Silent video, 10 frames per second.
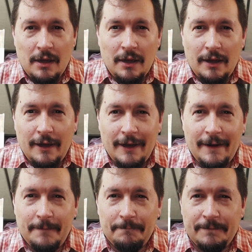
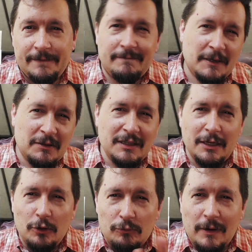They're
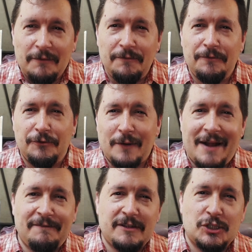little rough
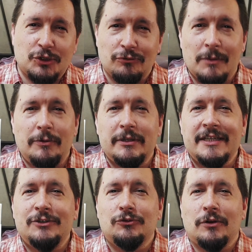draft
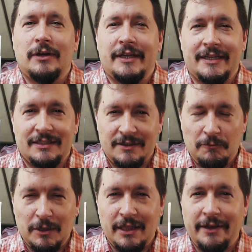scribbly drawings
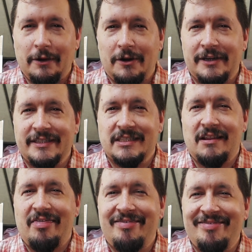of what the artist
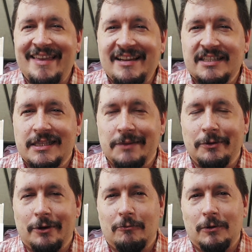thinks the
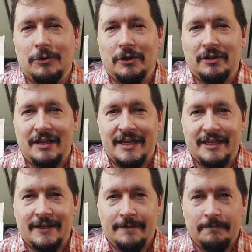book will look
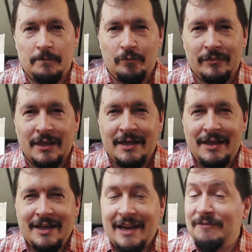like.
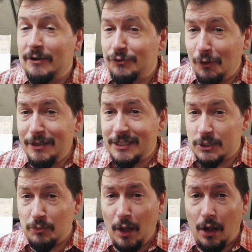If they're drawn
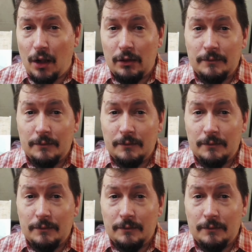small,